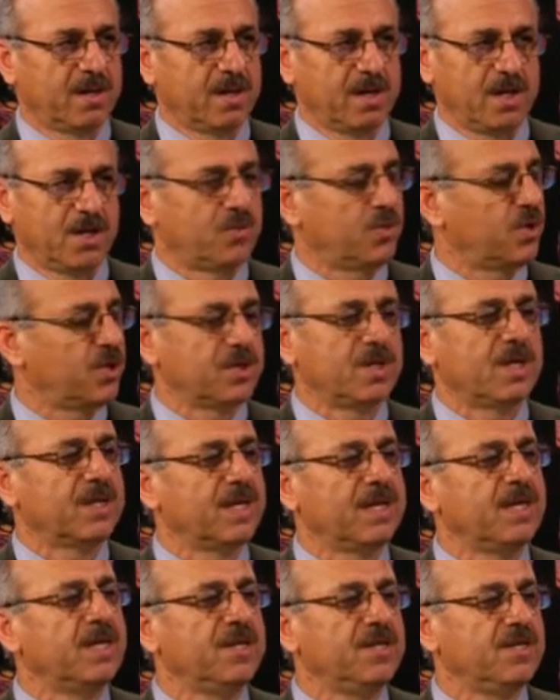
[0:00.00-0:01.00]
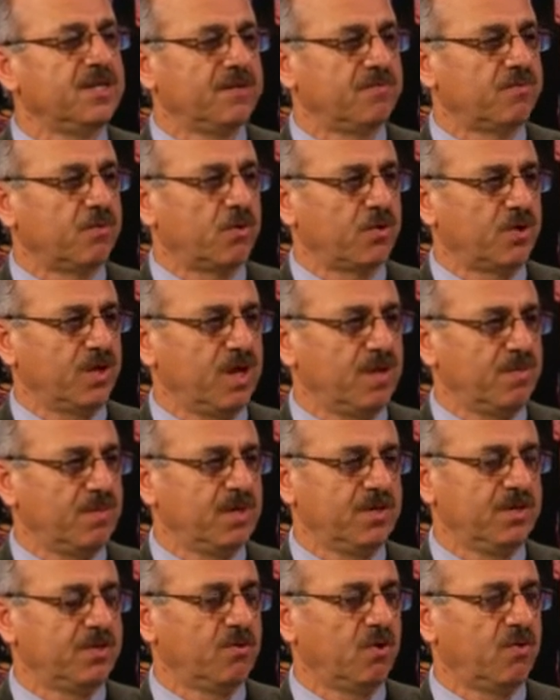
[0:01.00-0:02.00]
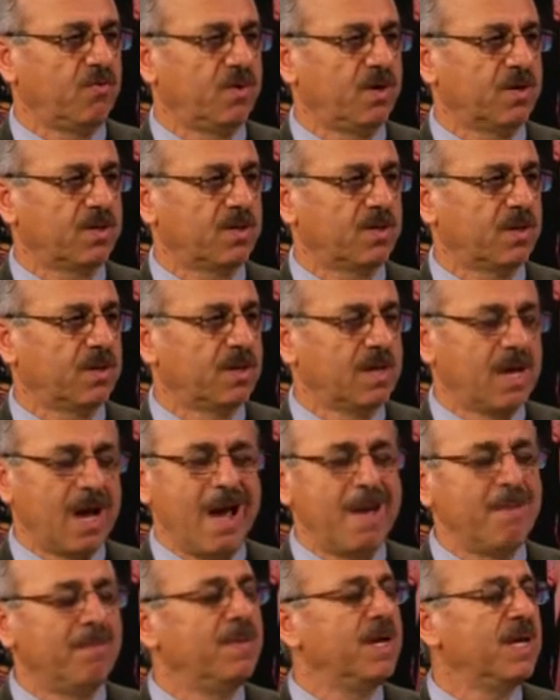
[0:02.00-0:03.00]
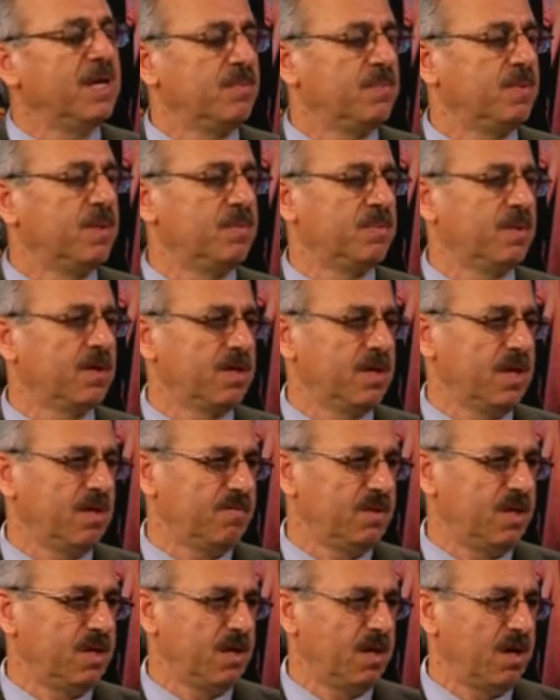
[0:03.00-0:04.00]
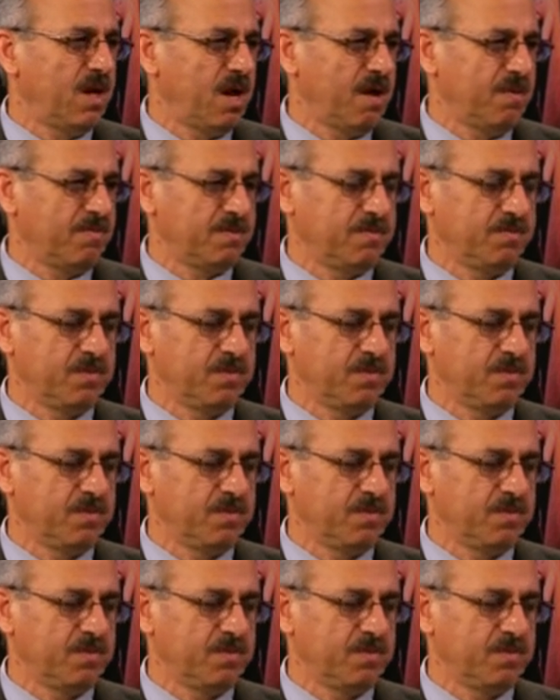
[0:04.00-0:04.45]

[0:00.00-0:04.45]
It was not easy for them, easy over, and many people gave their lives.